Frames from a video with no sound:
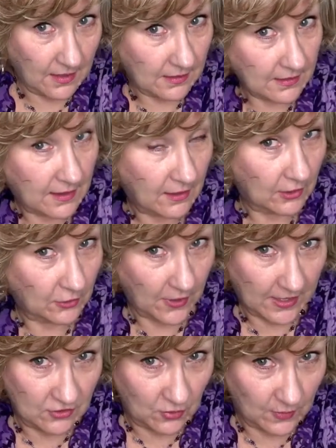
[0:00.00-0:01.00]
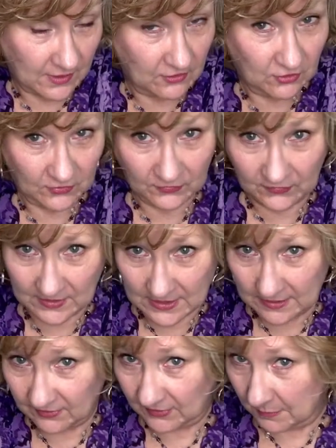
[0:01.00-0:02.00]
color, and you can just
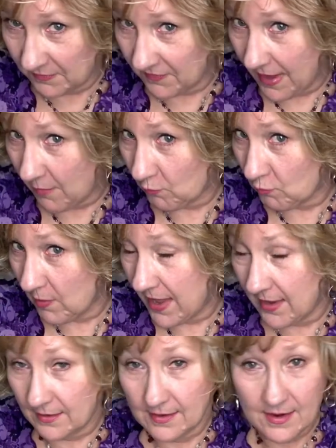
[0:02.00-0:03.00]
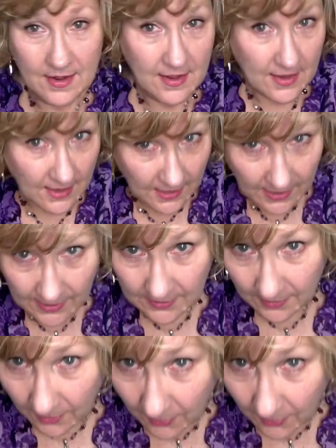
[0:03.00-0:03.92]
see some of that red in